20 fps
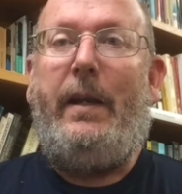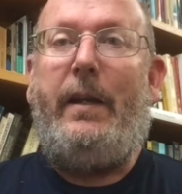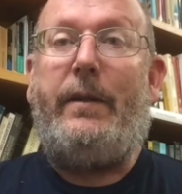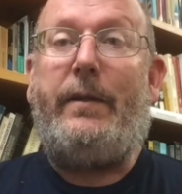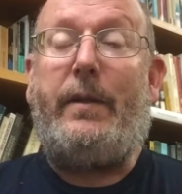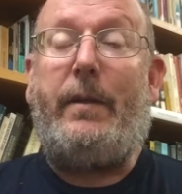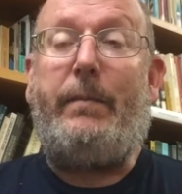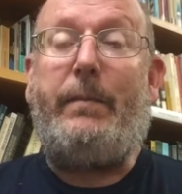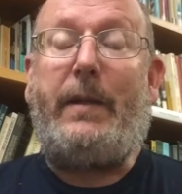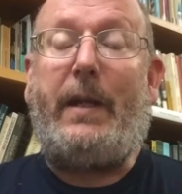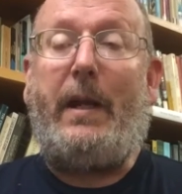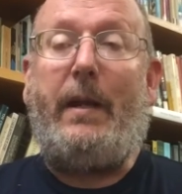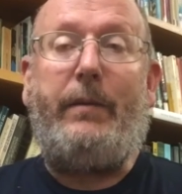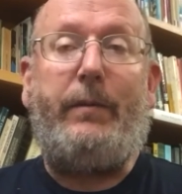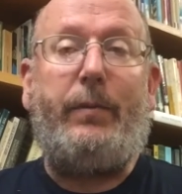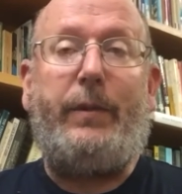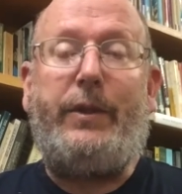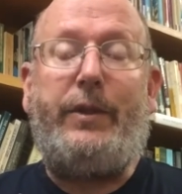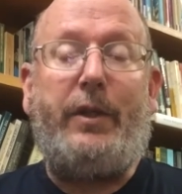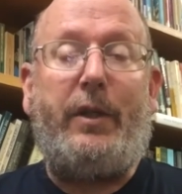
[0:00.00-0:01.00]

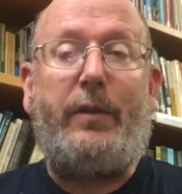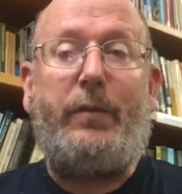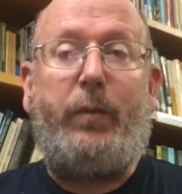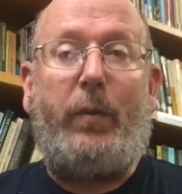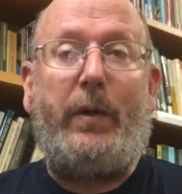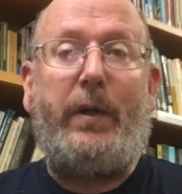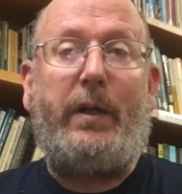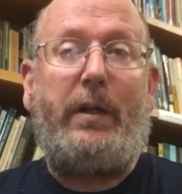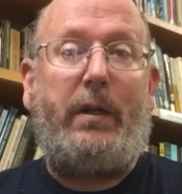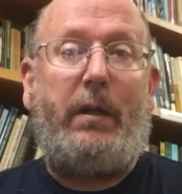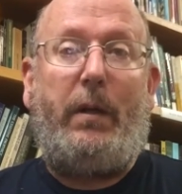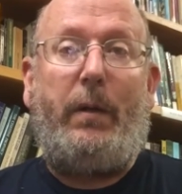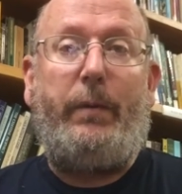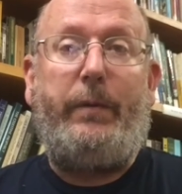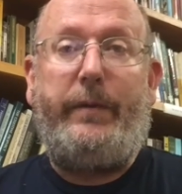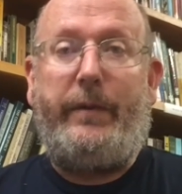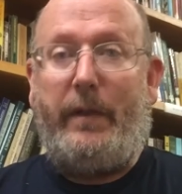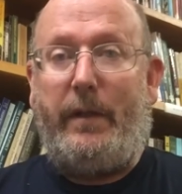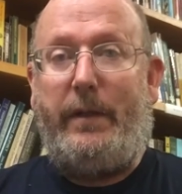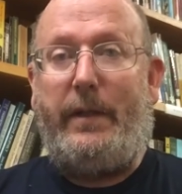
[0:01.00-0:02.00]
Sometimes we just want to
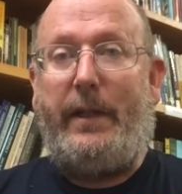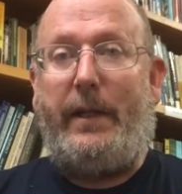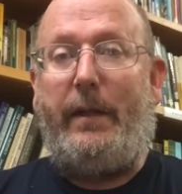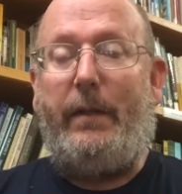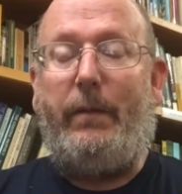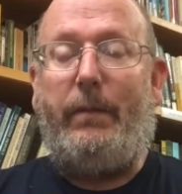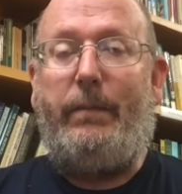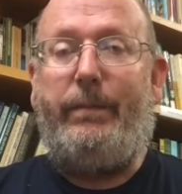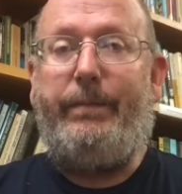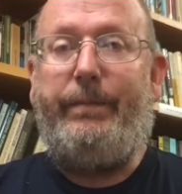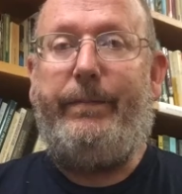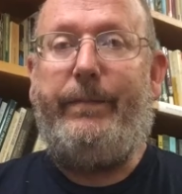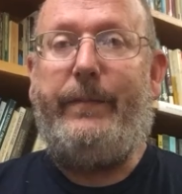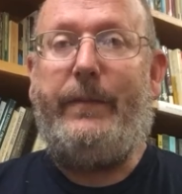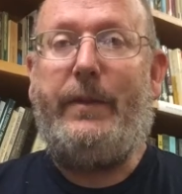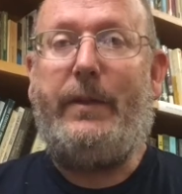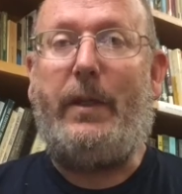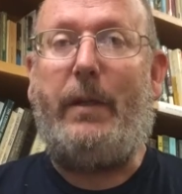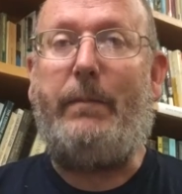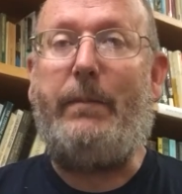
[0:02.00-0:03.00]
close the deal.
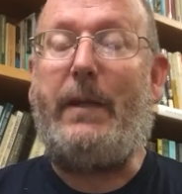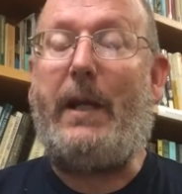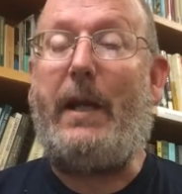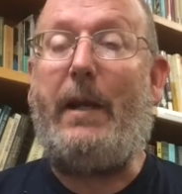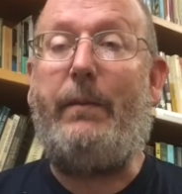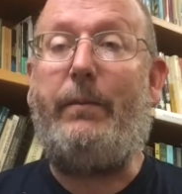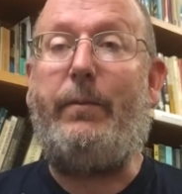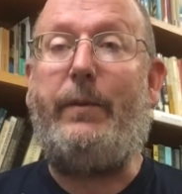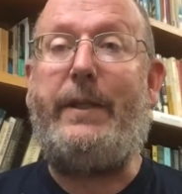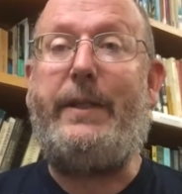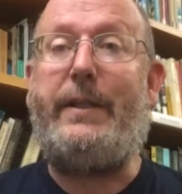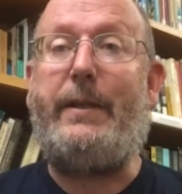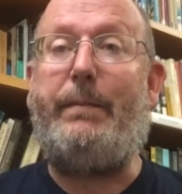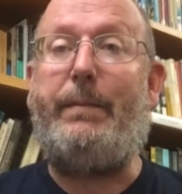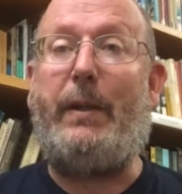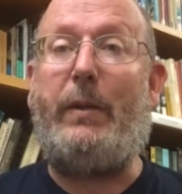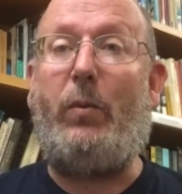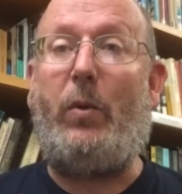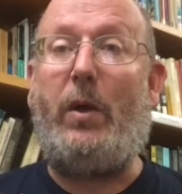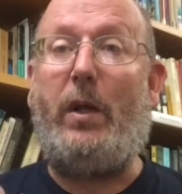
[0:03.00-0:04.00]
Sometimes we
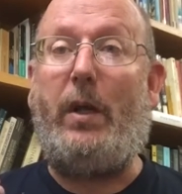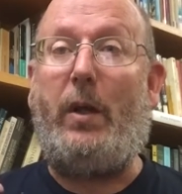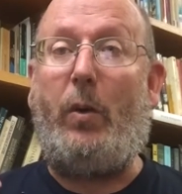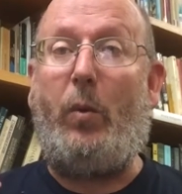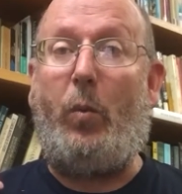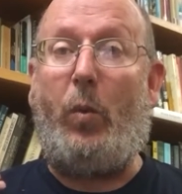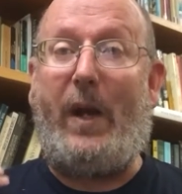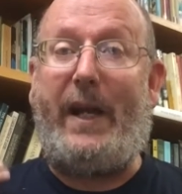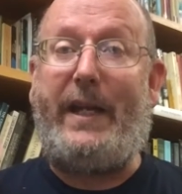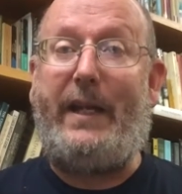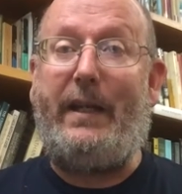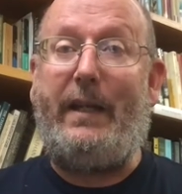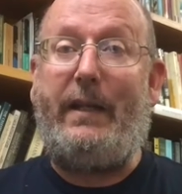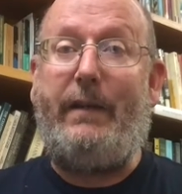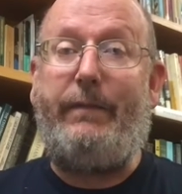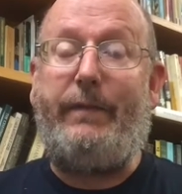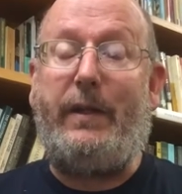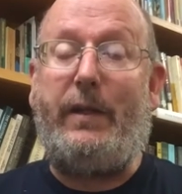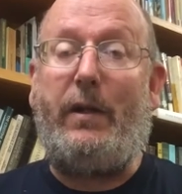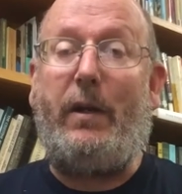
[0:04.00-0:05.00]
simply want a weight
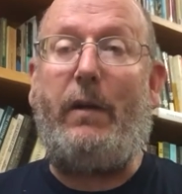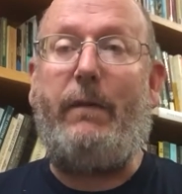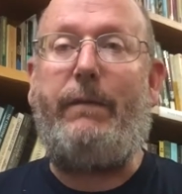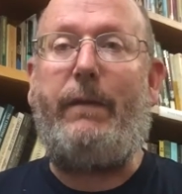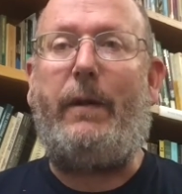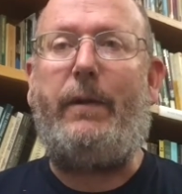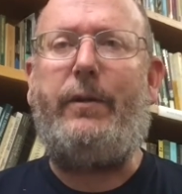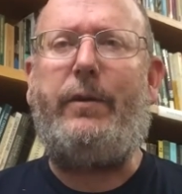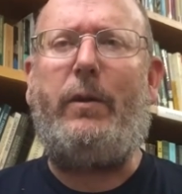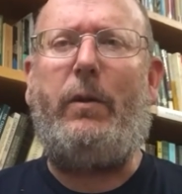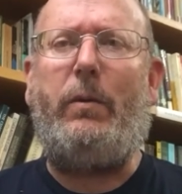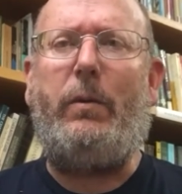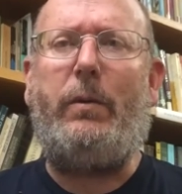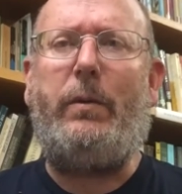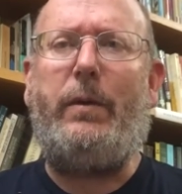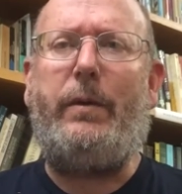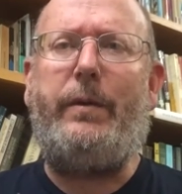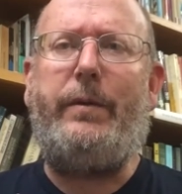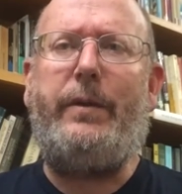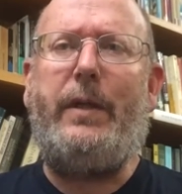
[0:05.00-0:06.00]
lifted off our
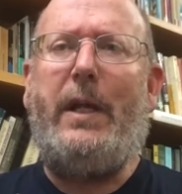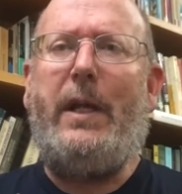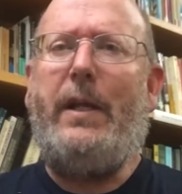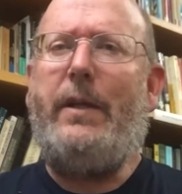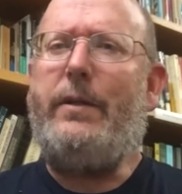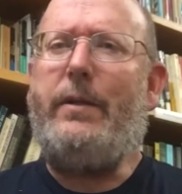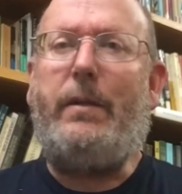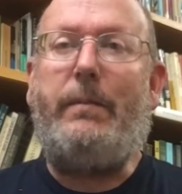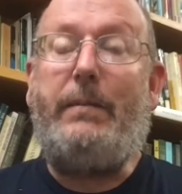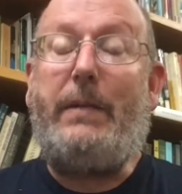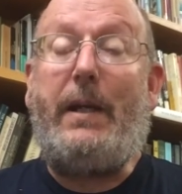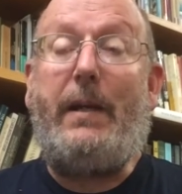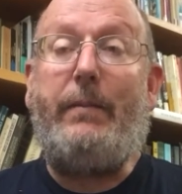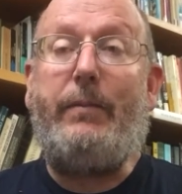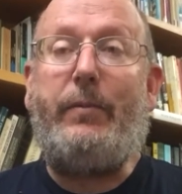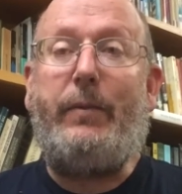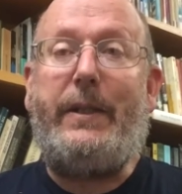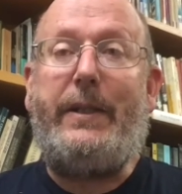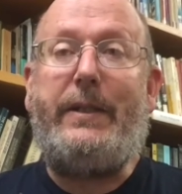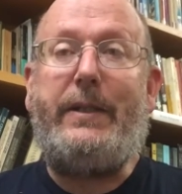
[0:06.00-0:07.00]
shoulders.
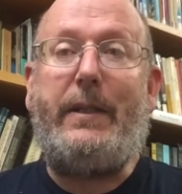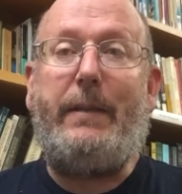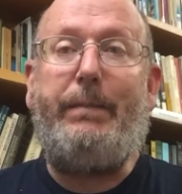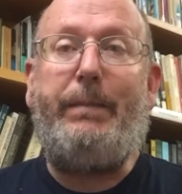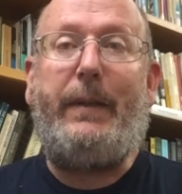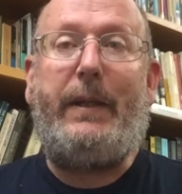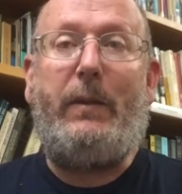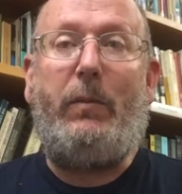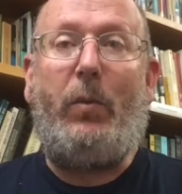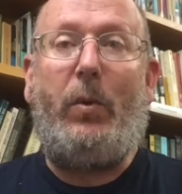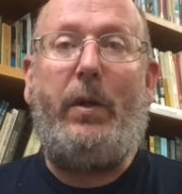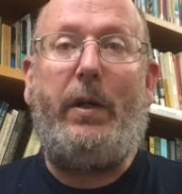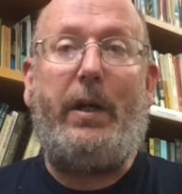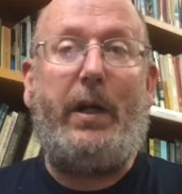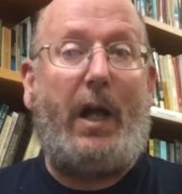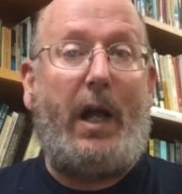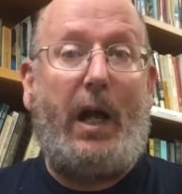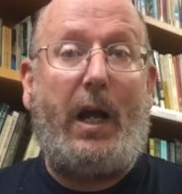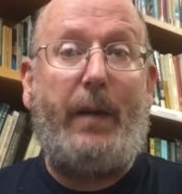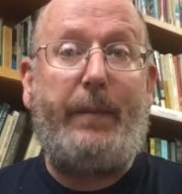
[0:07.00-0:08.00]
Sometimes we simply want
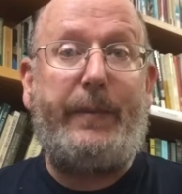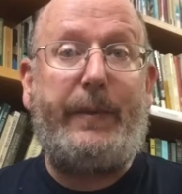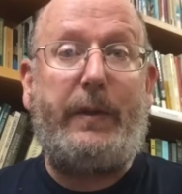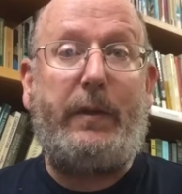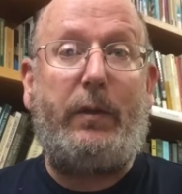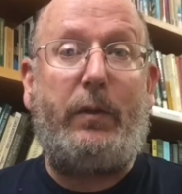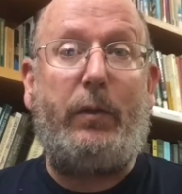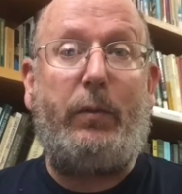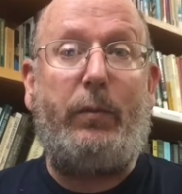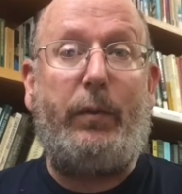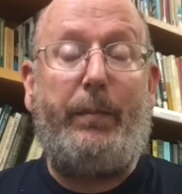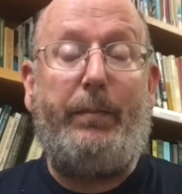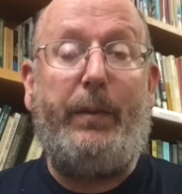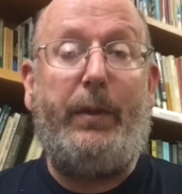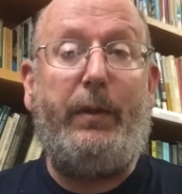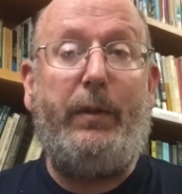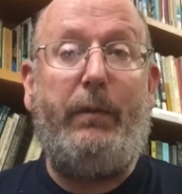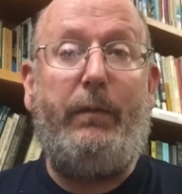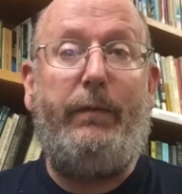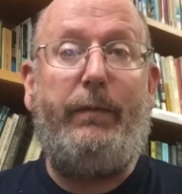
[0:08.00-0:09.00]
an obstacle
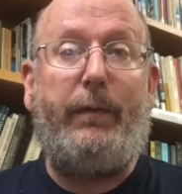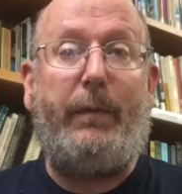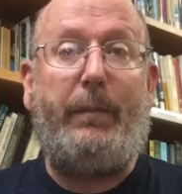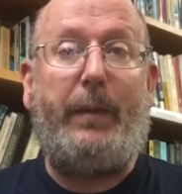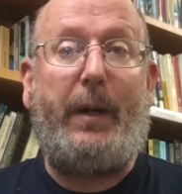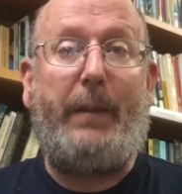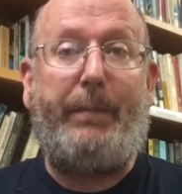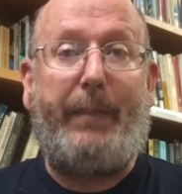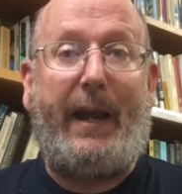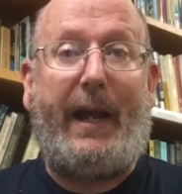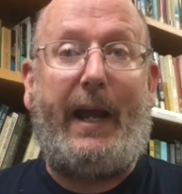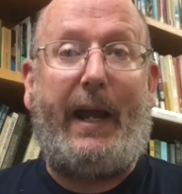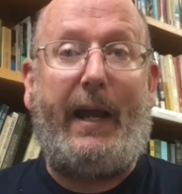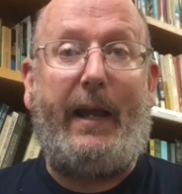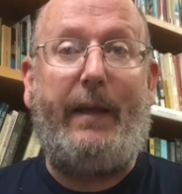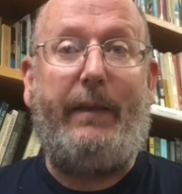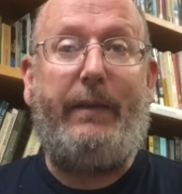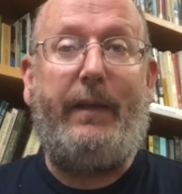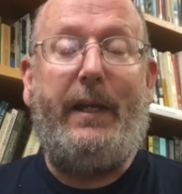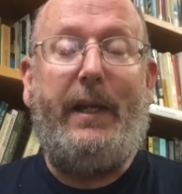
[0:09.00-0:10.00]
removed from our
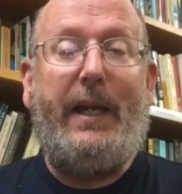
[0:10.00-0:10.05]
path.